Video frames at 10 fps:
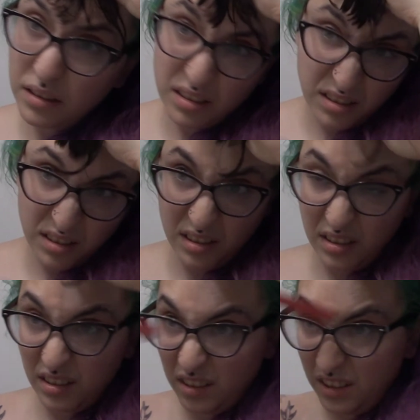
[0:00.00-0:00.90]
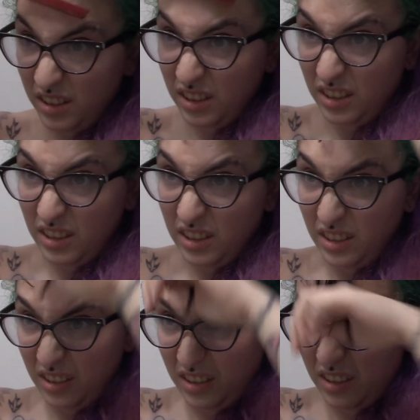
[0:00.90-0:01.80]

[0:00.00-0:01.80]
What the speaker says: (silence)